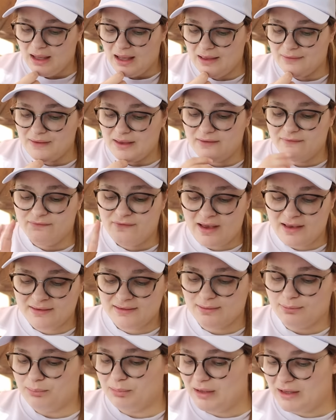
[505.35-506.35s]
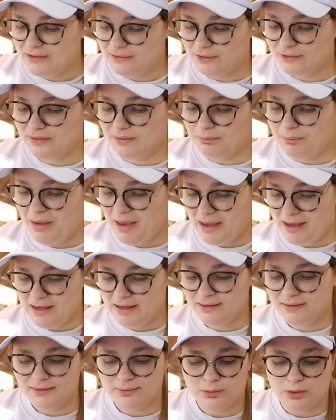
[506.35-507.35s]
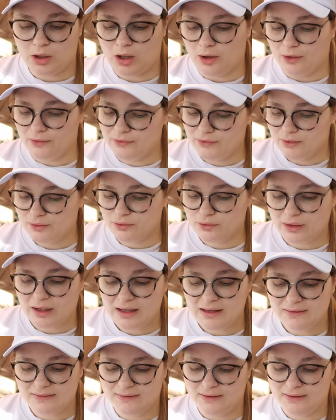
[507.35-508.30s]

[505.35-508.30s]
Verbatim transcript: And then vests, blazers, and pants were also great.